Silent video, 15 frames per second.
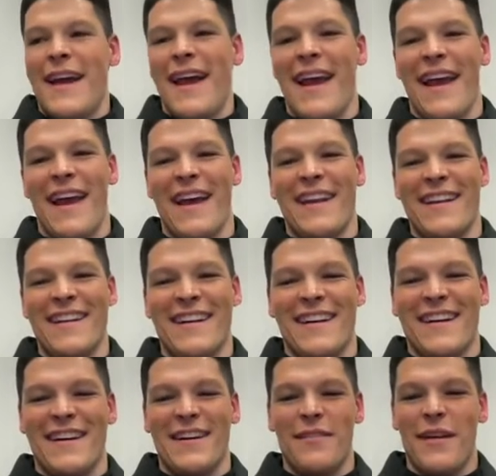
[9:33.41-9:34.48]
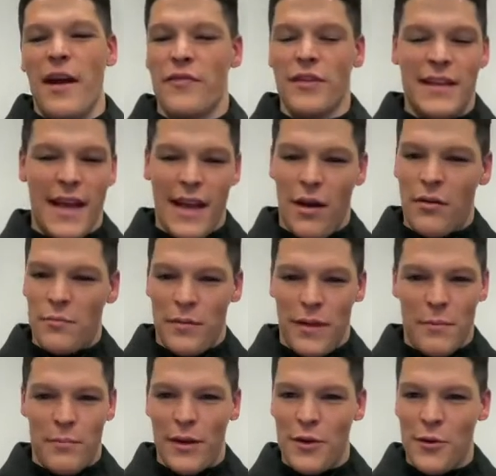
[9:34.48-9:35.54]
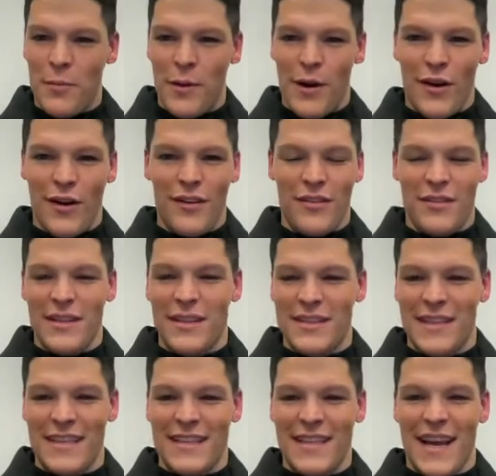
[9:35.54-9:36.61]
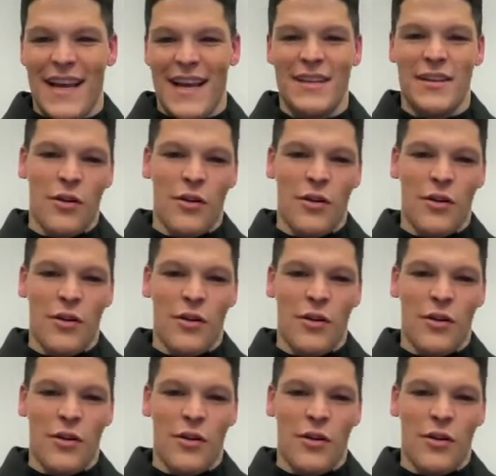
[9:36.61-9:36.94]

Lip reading: And every day I would play pickleball, things like that.